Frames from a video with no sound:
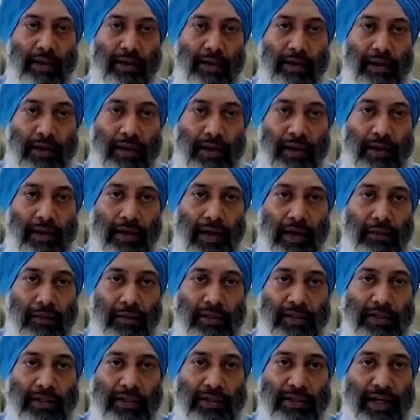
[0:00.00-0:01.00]
how
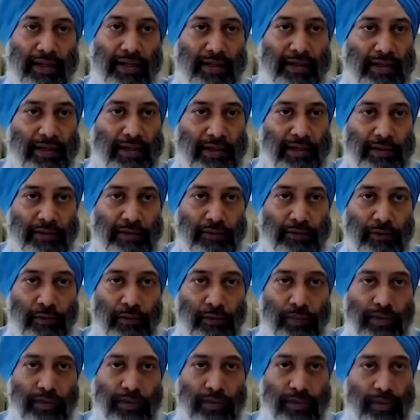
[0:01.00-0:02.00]
many janitors
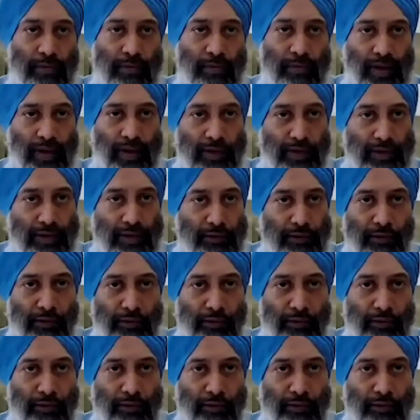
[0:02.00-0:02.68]
would be required to